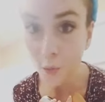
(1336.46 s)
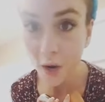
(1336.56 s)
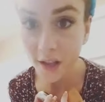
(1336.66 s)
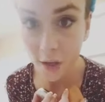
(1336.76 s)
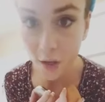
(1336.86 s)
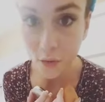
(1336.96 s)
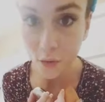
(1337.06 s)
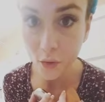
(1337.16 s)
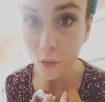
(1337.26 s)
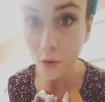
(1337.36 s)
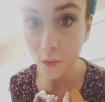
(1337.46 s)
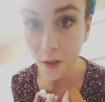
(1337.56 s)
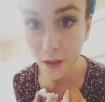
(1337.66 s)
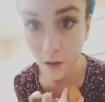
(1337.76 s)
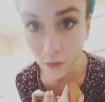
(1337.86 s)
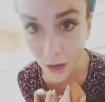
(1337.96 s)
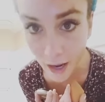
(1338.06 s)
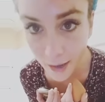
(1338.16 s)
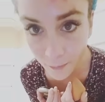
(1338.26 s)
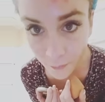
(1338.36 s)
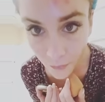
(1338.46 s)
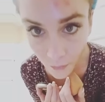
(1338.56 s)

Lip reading: brand that you can only order really online.